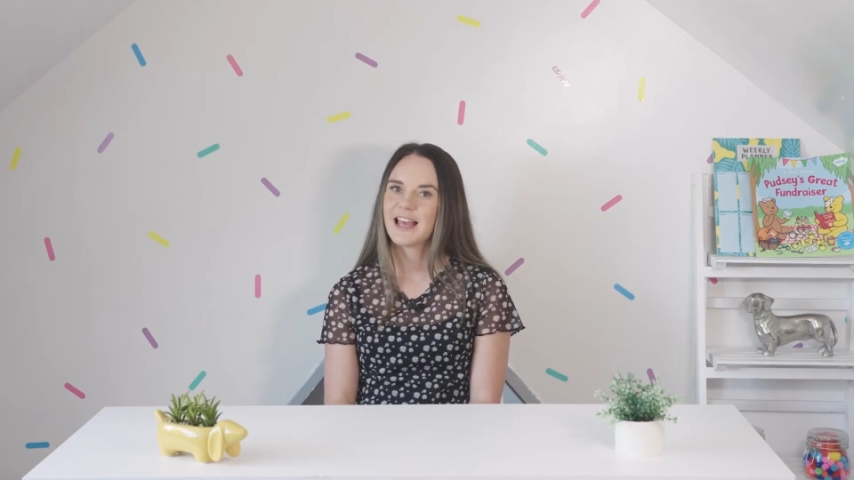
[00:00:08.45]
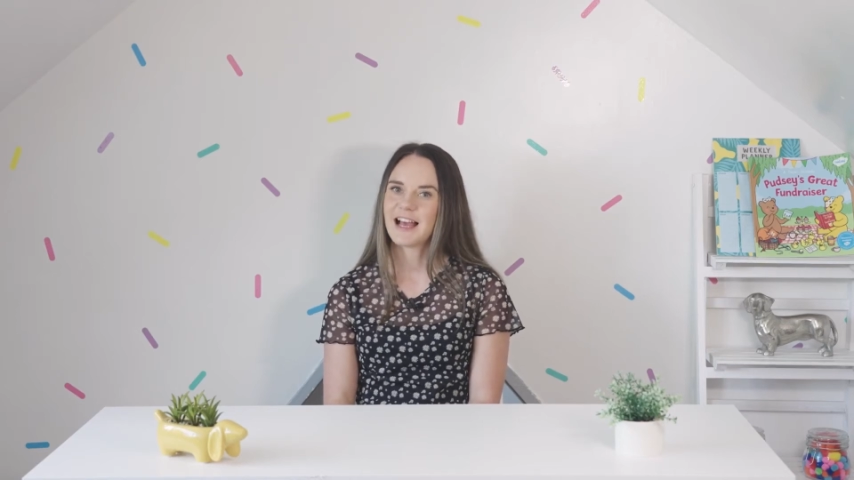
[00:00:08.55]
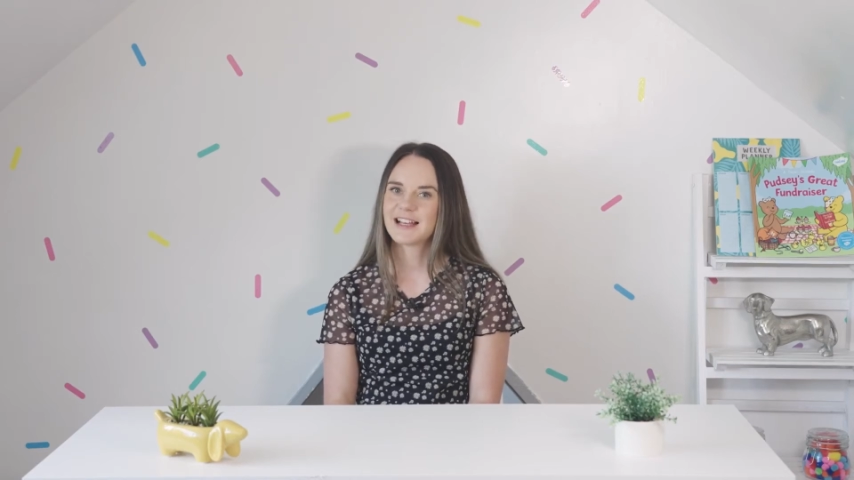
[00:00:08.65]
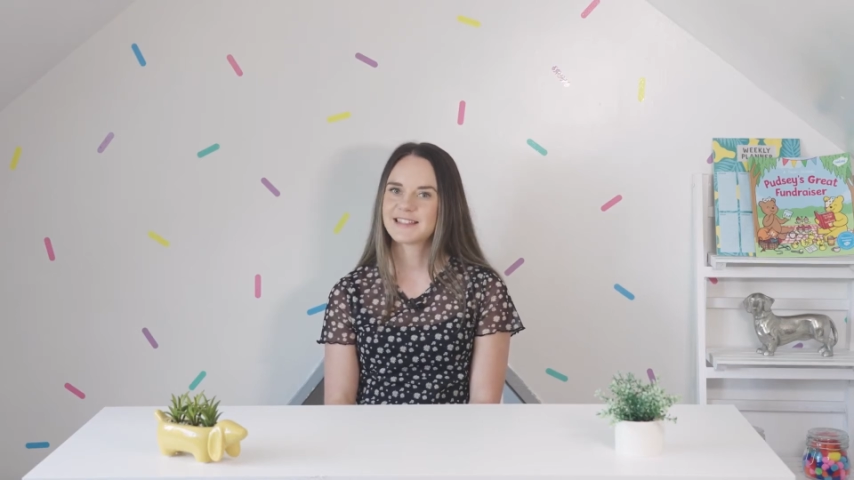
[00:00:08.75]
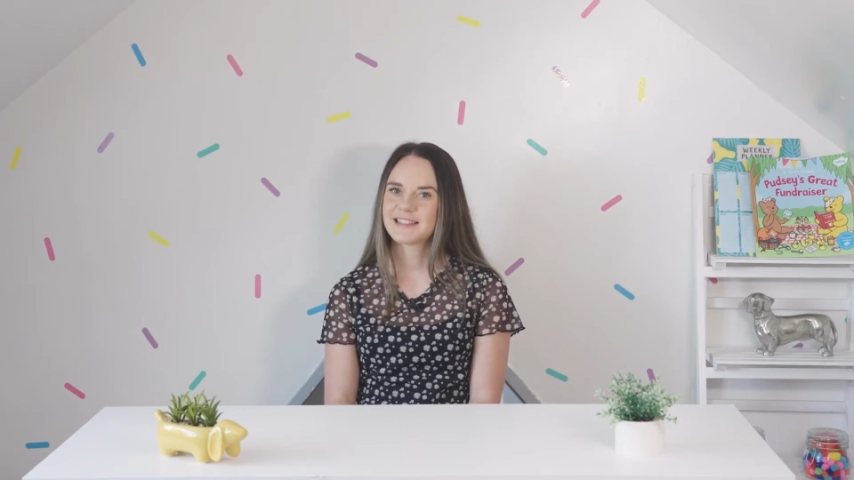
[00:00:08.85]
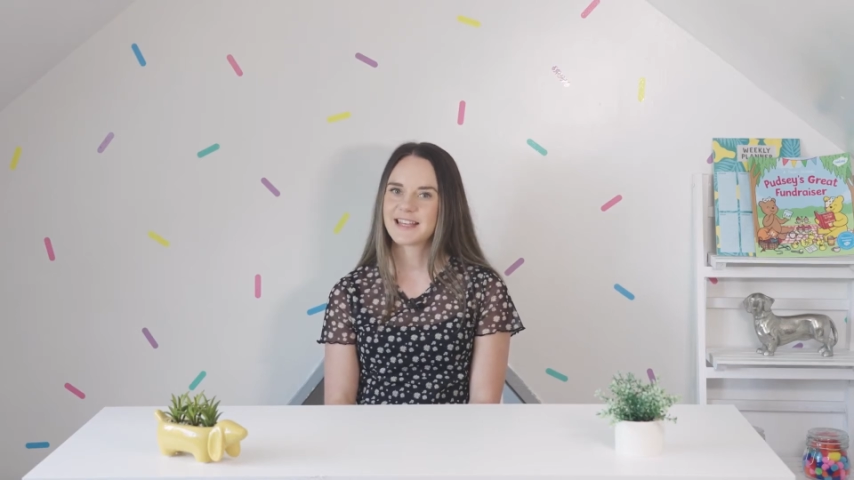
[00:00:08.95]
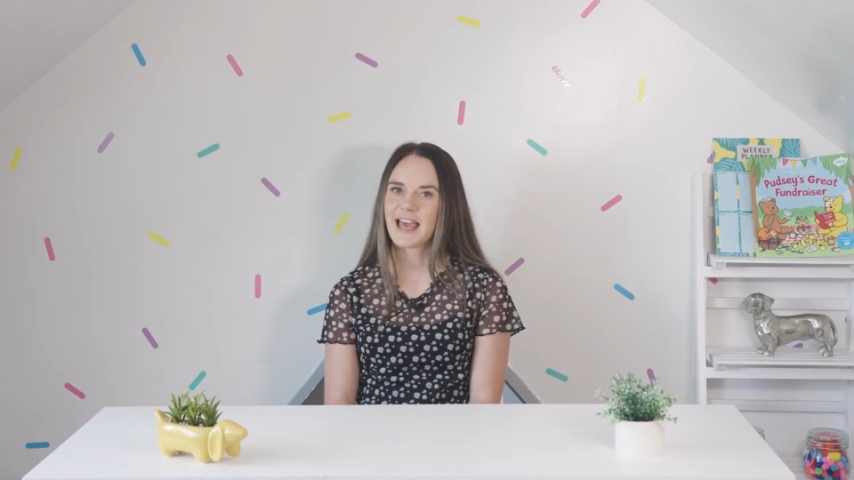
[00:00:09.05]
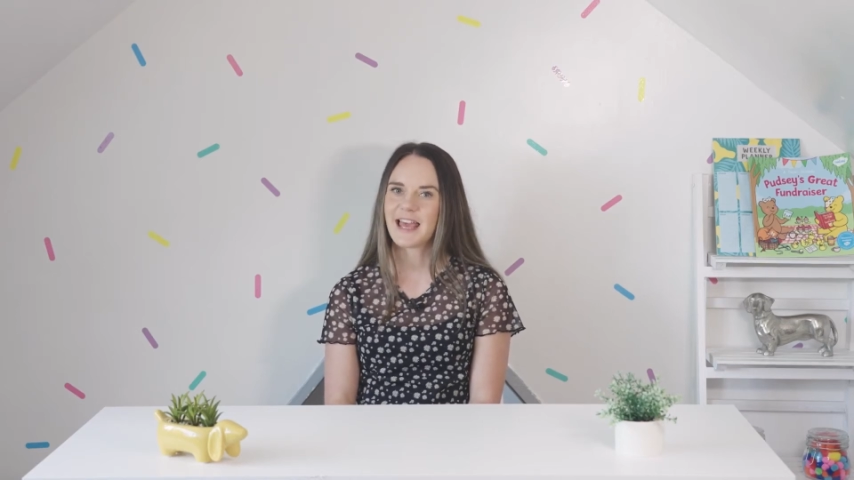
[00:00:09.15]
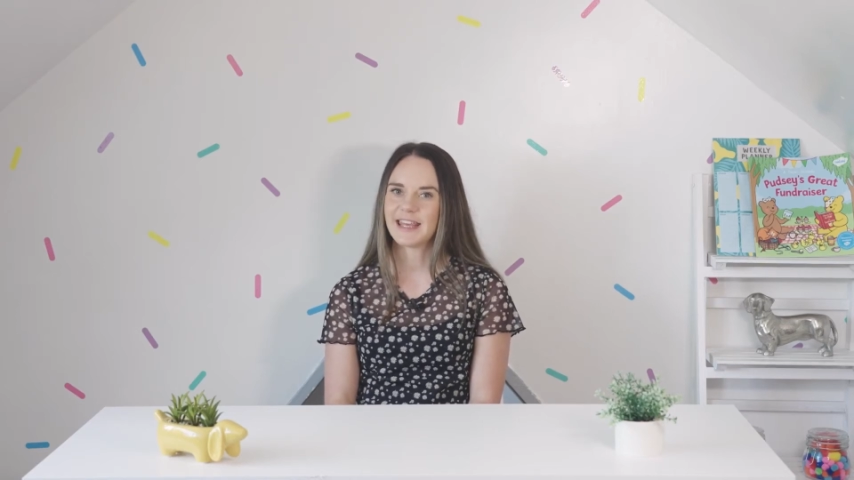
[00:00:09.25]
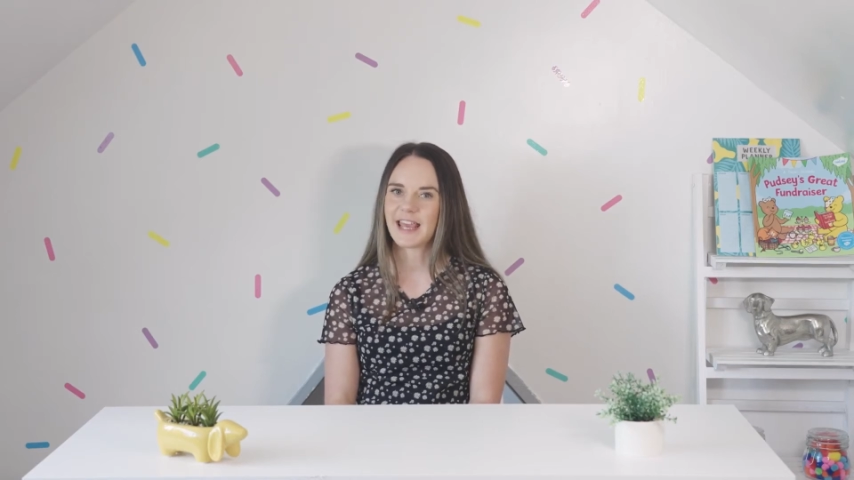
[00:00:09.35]
and
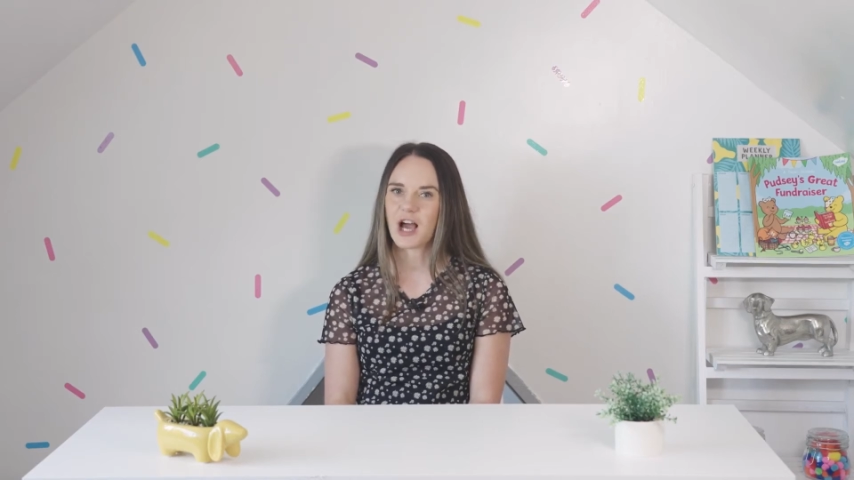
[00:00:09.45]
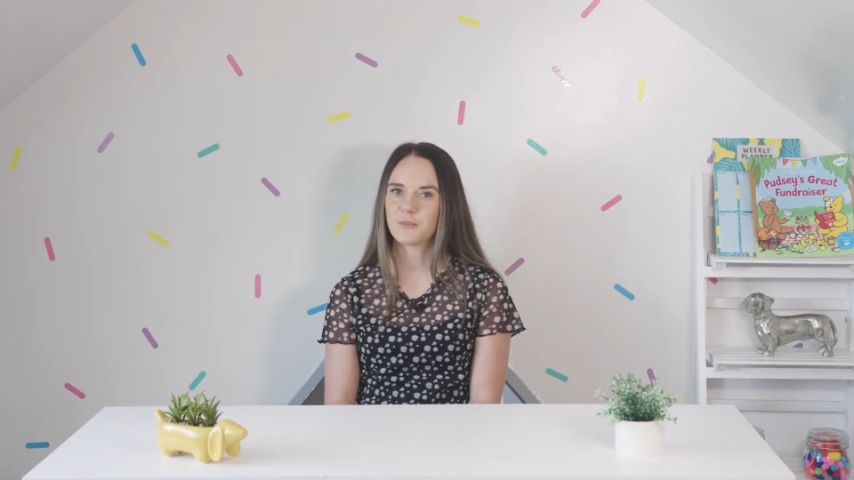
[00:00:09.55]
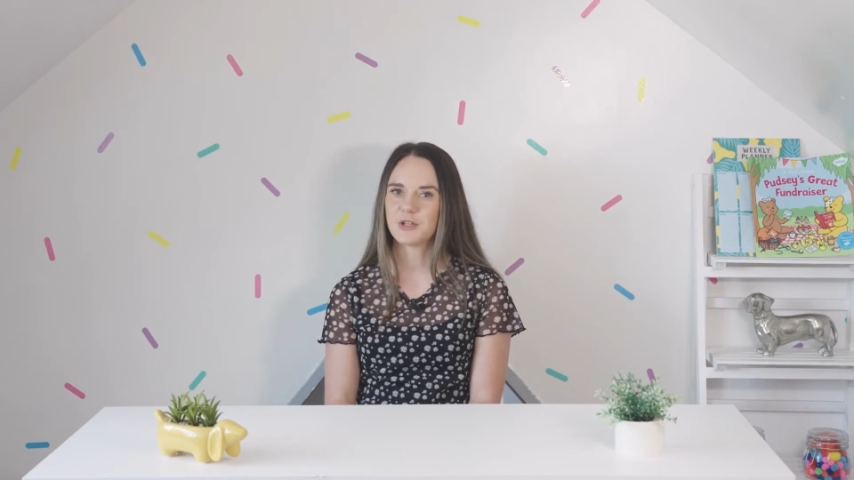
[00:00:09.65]
today I'll be